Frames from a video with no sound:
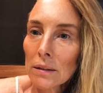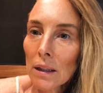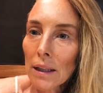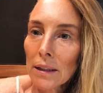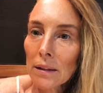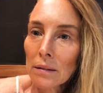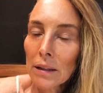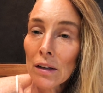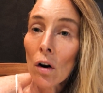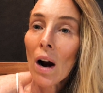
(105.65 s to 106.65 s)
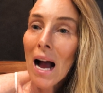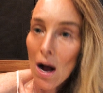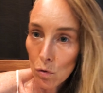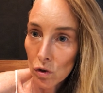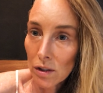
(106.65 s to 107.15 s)
like in our
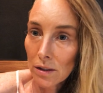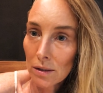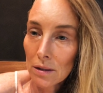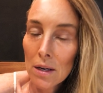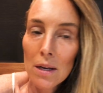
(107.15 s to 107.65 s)
house.